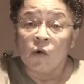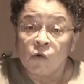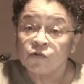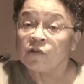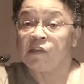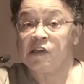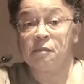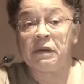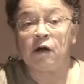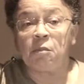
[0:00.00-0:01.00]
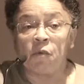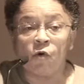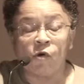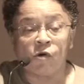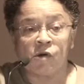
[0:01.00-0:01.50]
ought to think about
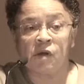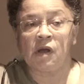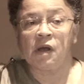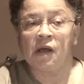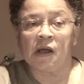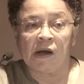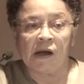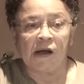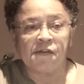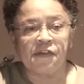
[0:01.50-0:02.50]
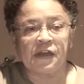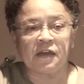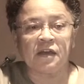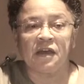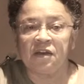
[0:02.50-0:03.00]
more, uh, I
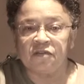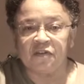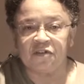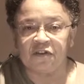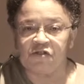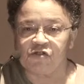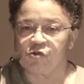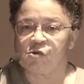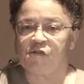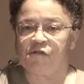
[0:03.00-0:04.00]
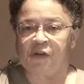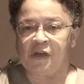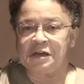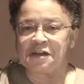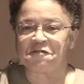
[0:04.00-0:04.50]
think, is this issue of
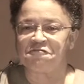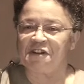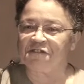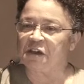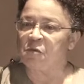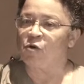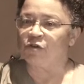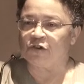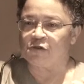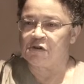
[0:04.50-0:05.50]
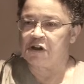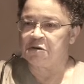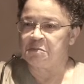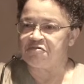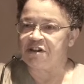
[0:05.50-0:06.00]
confronting what your
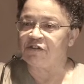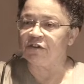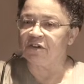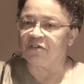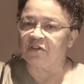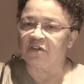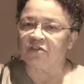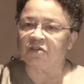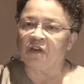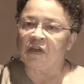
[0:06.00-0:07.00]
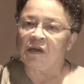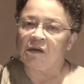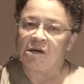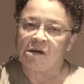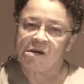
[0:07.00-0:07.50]
own prejudices
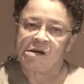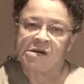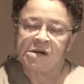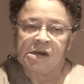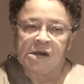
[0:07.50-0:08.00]
are.